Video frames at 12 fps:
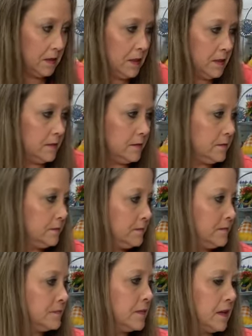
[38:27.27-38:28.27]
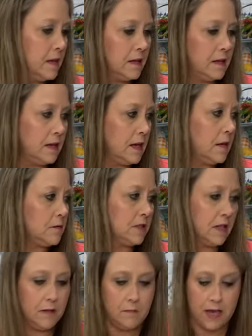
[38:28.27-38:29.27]
I was
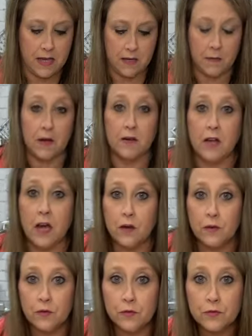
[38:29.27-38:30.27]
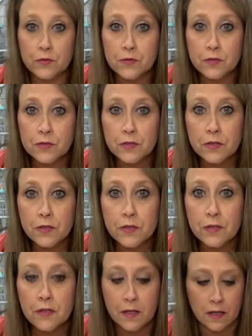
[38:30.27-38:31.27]
going to make him a nose.
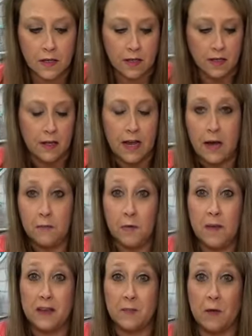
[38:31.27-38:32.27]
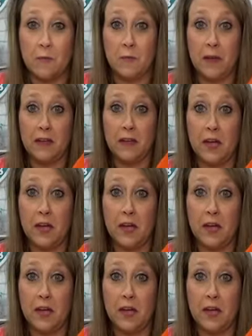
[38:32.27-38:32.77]
I'm going to make him a big